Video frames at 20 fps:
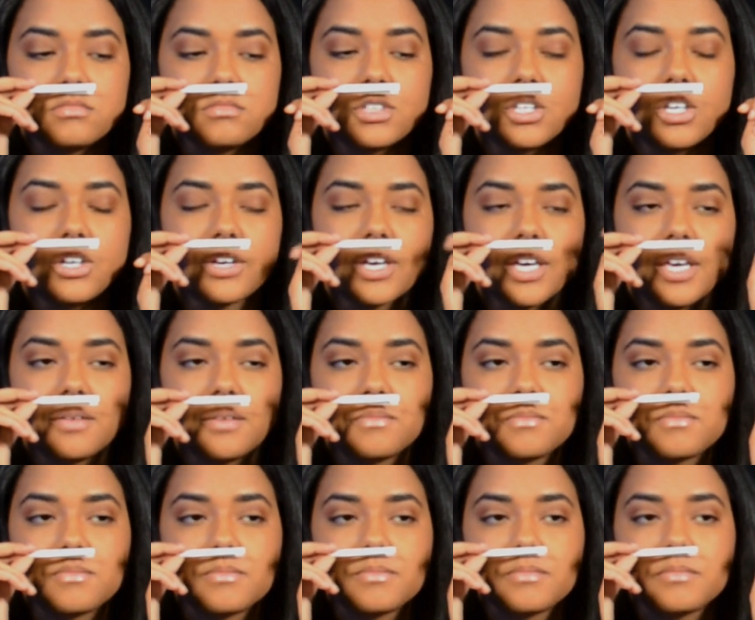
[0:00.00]
Okay.
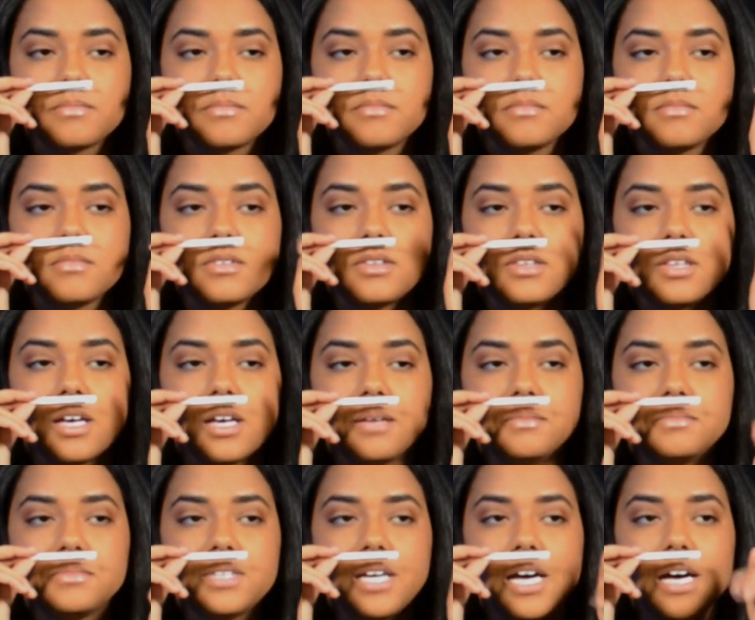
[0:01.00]

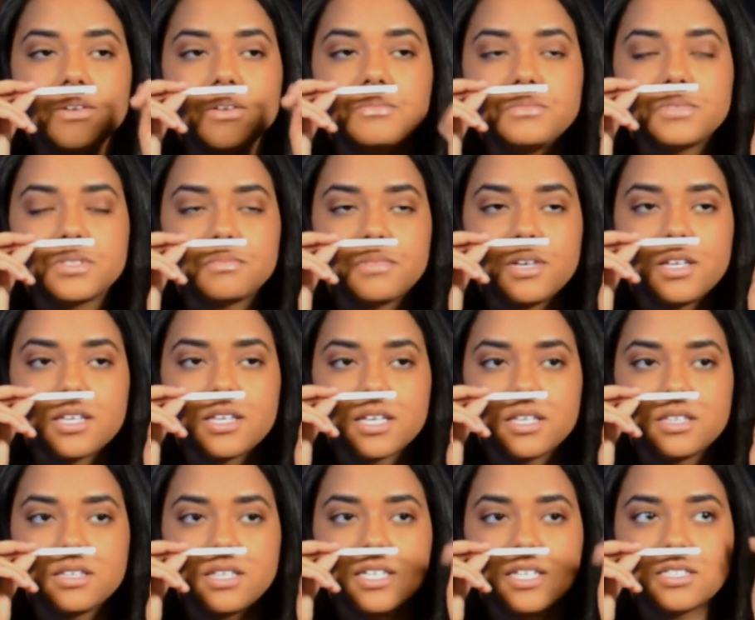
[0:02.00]
I'm
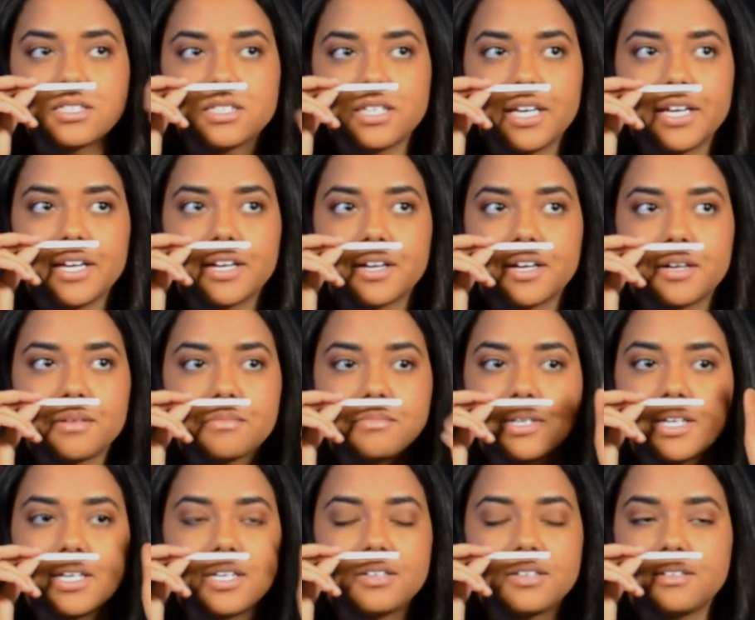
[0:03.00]
smelling less Jaeger,
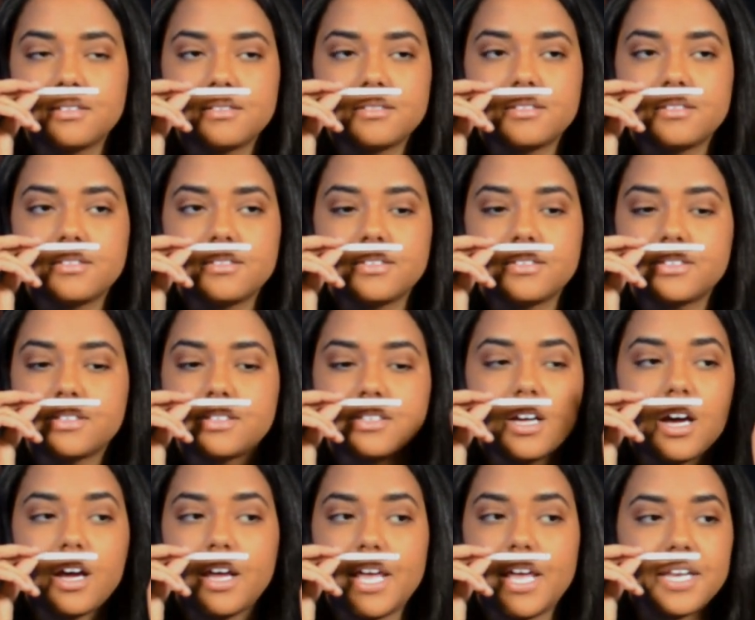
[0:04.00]
but
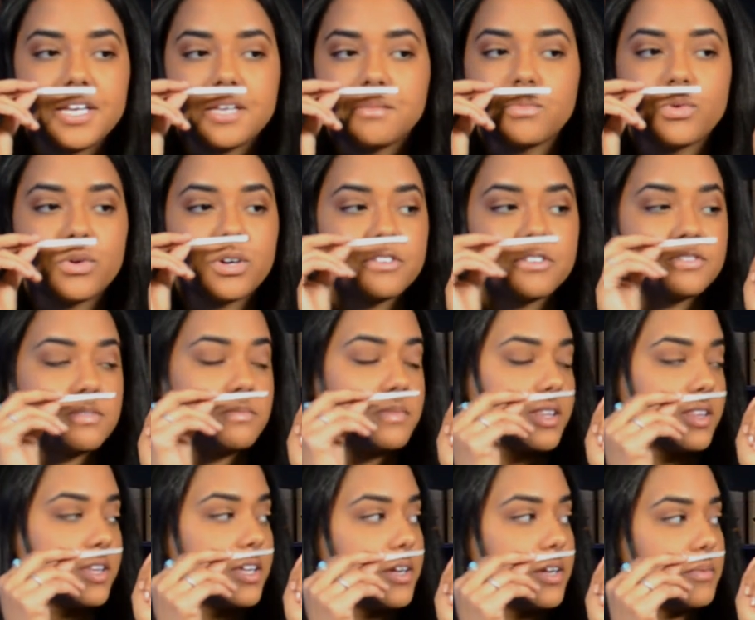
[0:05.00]
not any more of
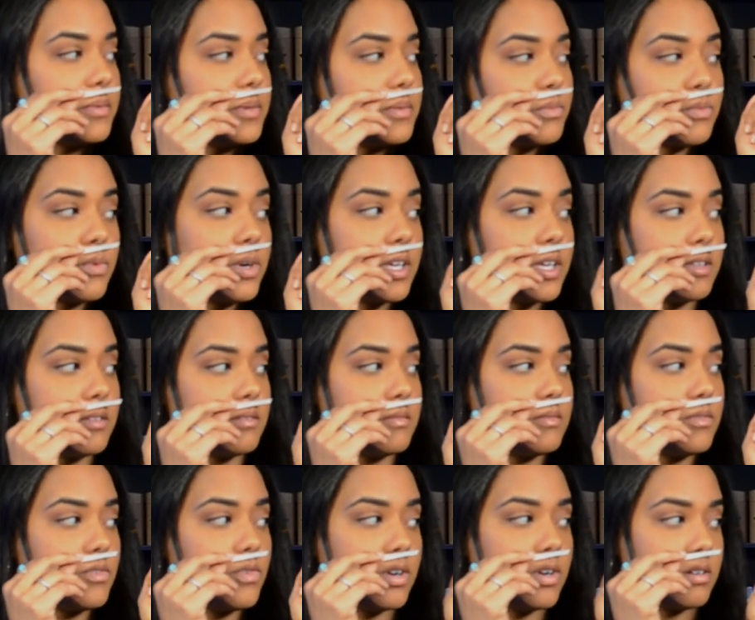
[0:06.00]
something that I would want
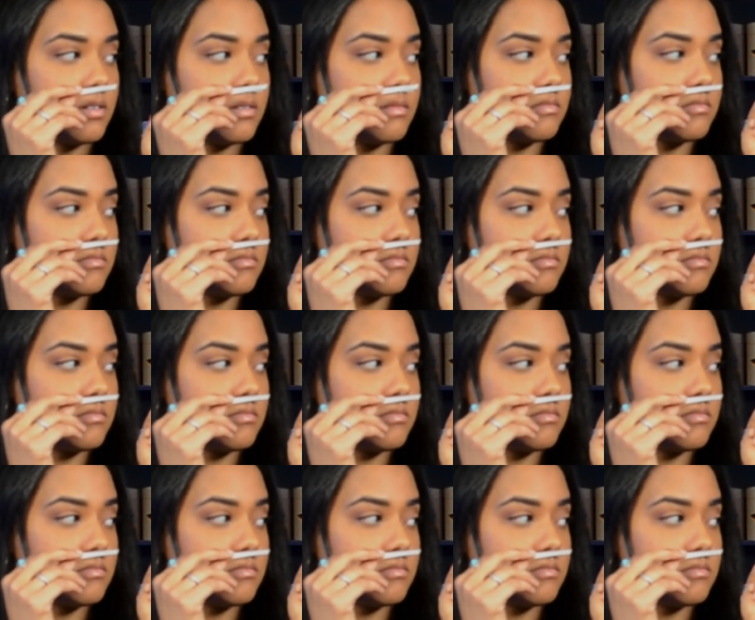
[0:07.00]
or.